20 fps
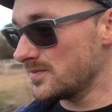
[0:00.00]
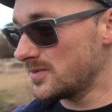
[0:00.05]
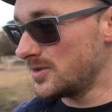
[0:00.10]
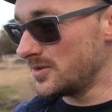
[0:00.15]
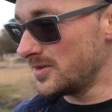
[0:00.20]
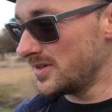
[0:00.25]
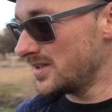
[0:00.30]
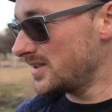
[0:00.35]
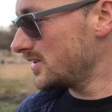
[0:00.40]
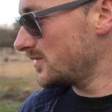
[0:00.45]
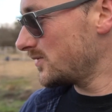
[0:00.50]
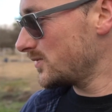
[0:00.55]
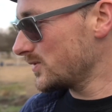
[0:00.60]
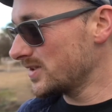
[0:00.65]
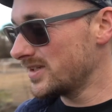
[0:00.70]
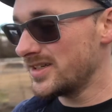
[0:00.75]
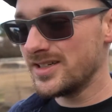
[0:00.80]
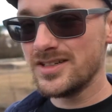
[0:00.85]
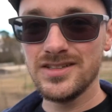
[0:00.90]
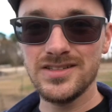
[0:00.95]
doing this for
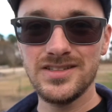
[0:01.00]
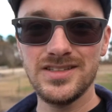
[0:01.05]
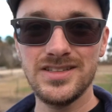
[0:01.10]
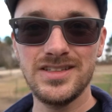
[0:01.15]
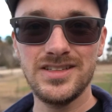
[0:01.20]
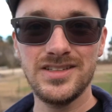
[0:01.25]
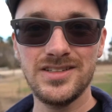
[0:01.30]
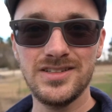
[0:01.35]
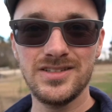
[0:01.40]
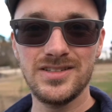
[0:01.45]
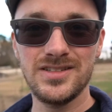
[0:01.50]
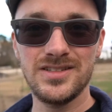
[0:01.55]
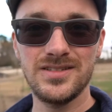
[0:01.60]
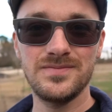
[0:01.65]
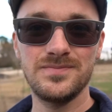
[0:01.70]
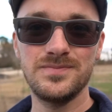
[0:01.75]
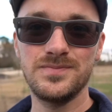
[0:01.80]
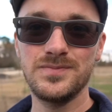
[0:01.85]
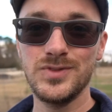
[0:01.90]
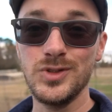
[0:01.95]
years and years,
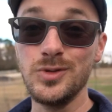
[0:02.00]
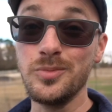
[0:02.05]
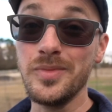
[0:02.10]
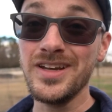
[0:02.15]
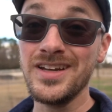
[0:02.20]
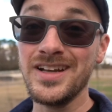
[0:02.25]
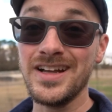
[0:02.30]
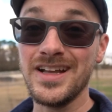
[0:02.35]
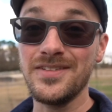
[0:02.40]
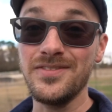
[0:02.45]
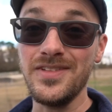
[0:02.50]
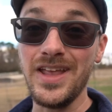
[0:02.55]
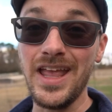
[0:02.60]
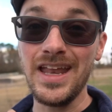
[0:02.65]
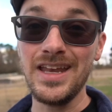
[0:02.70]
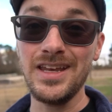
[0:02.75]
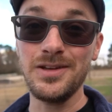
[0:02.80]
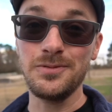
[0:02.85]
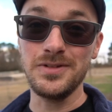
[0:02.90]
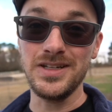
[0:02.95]
you may not have
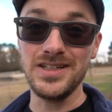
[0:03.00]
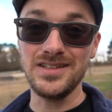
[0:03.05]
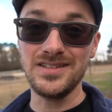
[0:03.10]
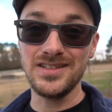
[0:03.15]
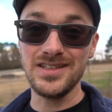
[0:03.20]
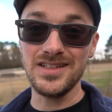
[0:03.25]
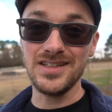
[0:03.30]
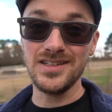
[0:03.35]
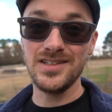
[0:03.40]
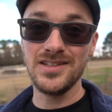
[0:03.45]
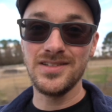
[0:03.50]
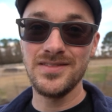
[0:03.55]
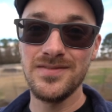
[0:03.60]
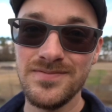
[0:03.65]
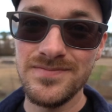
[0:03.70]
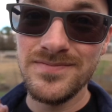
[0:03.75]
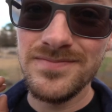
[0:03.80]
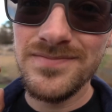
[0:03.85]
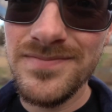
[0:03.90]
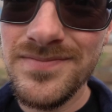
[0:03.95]
any weed seeds.
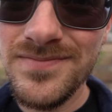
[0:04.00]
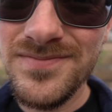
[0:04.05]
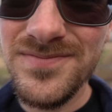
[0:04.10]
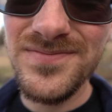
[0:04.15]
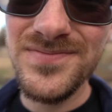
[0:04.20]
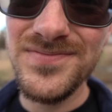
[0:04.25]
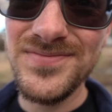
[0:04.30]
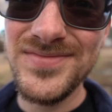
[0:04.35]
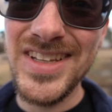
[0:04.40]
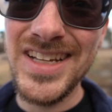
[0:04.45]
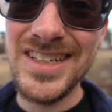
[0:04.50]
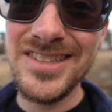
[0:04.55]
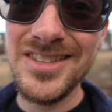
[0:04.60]
That's